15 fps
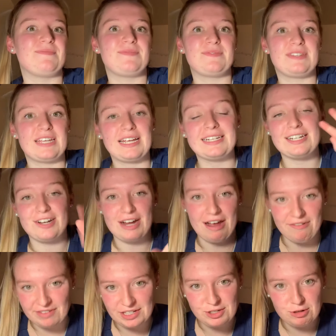secondary
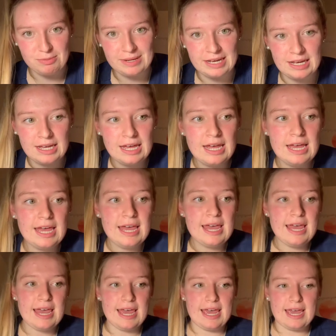IV tubing,
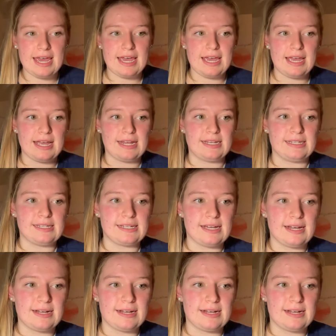and